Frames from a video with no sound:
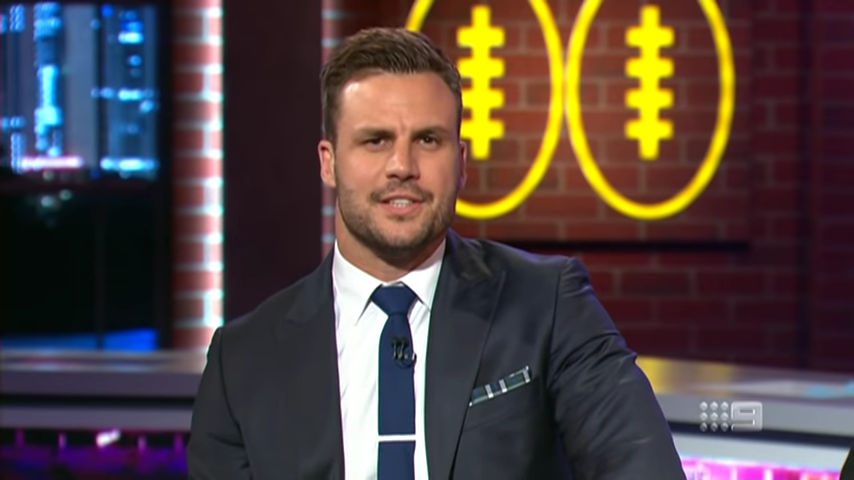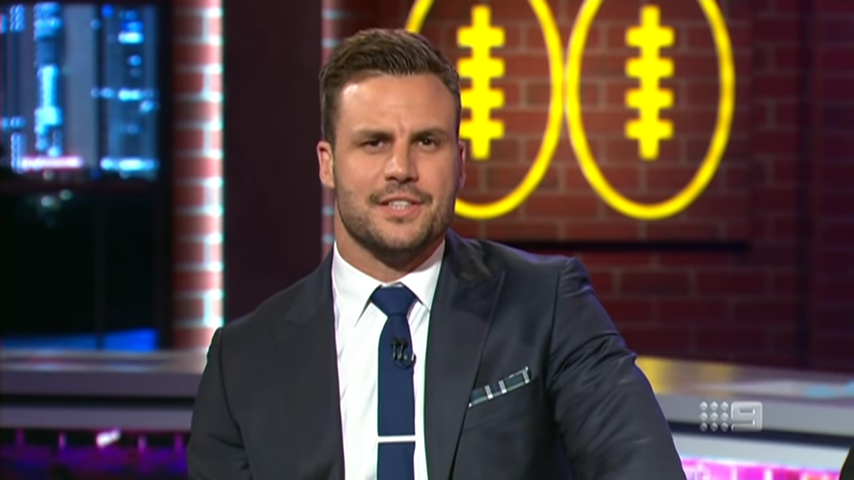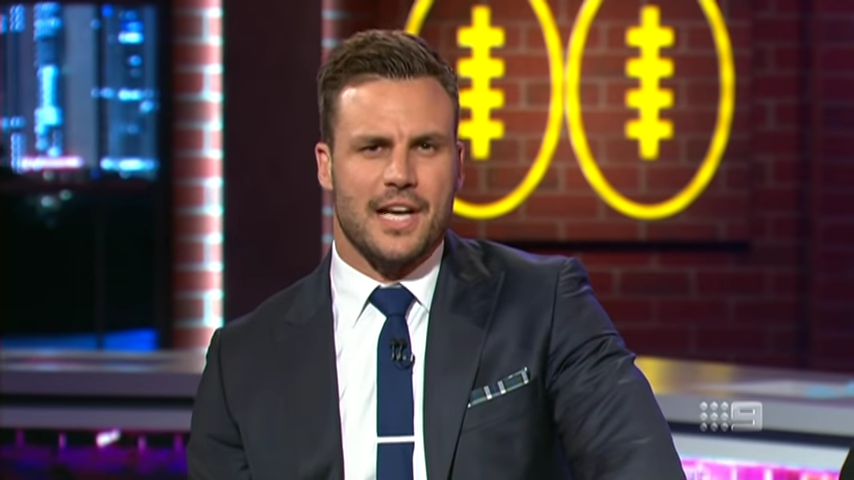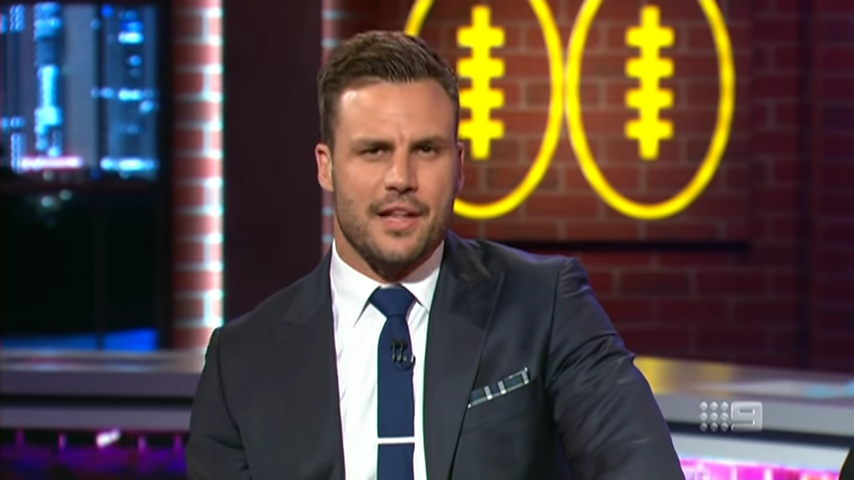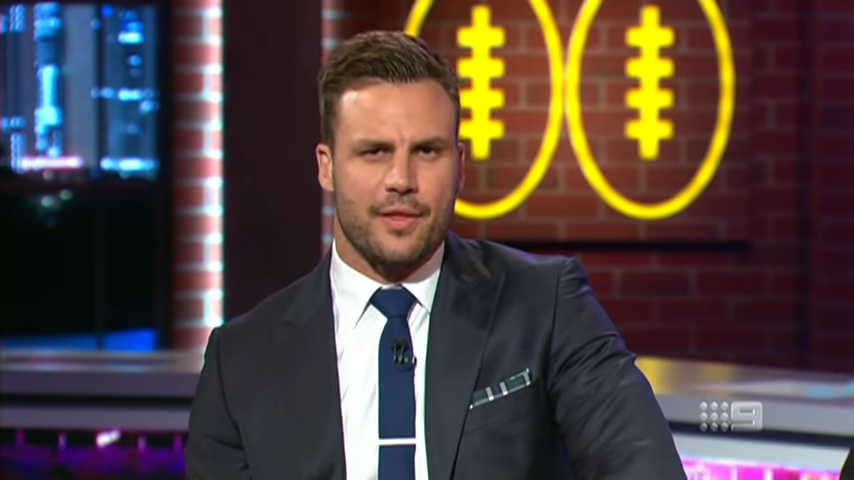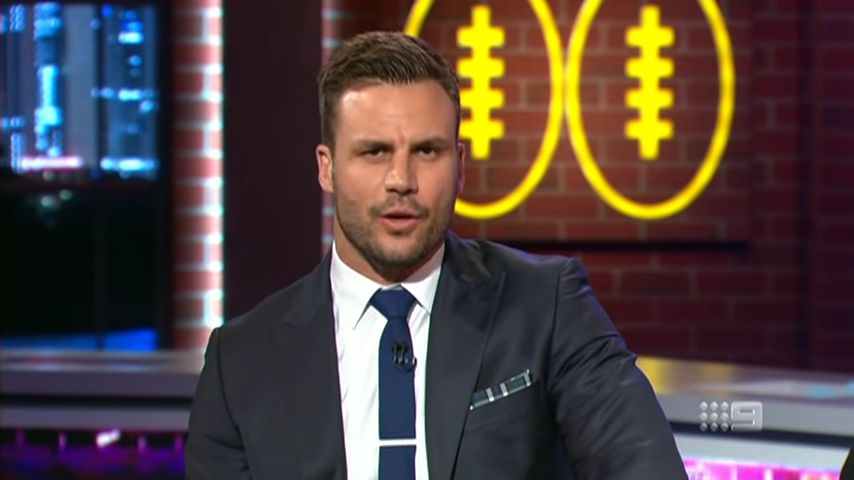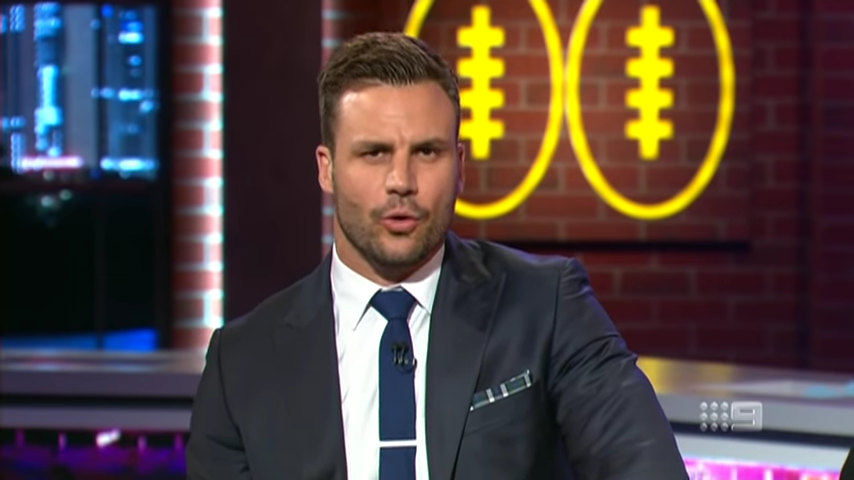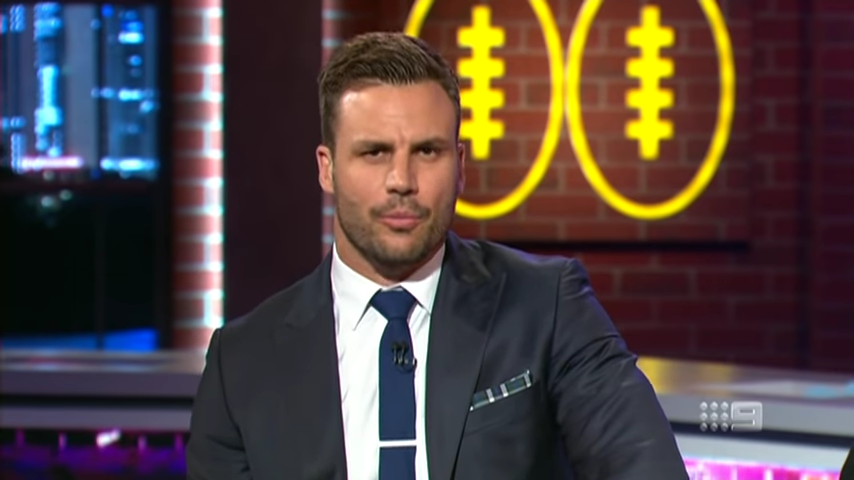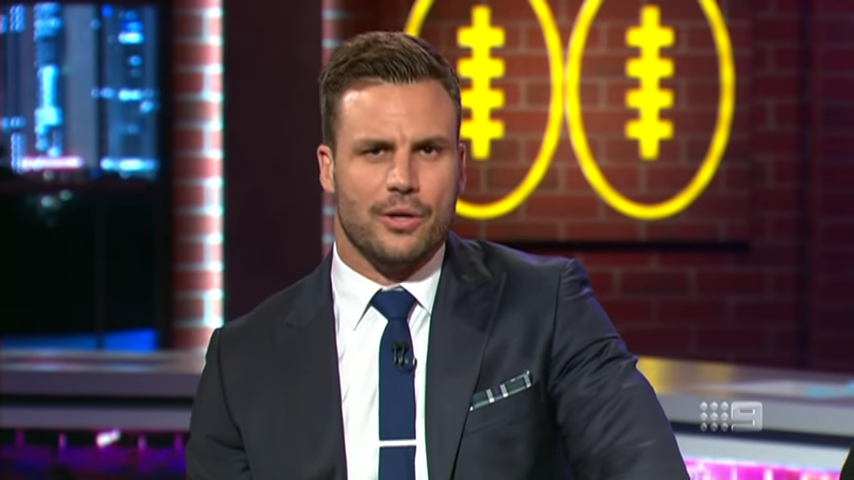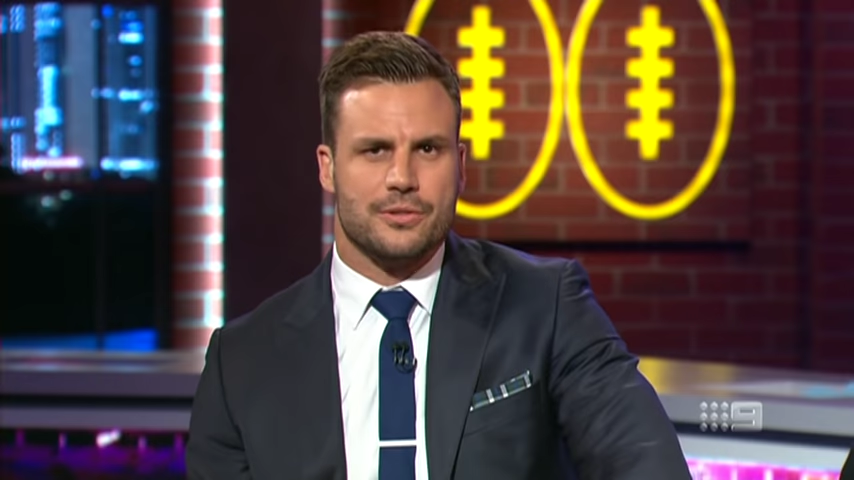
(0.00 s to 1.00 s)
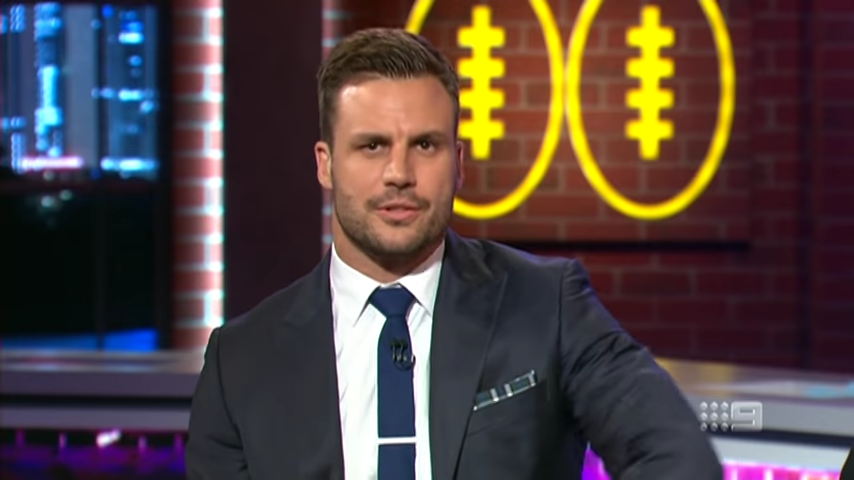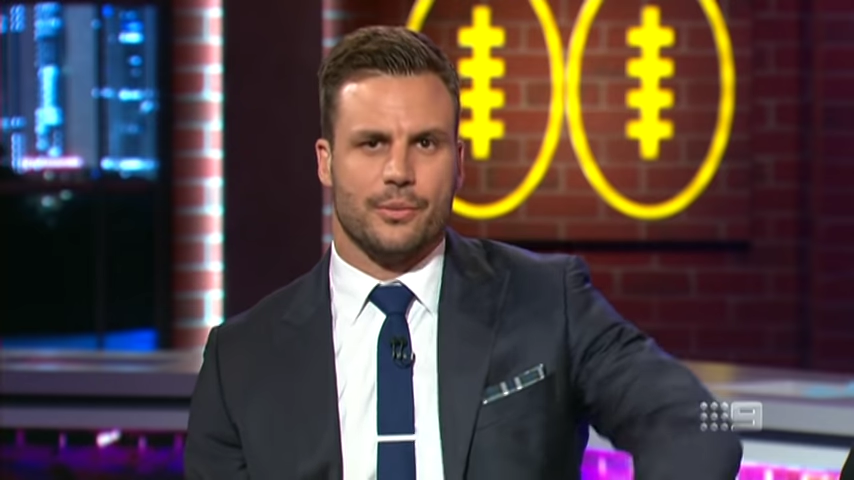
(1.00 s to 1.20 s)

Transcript: us anything almost.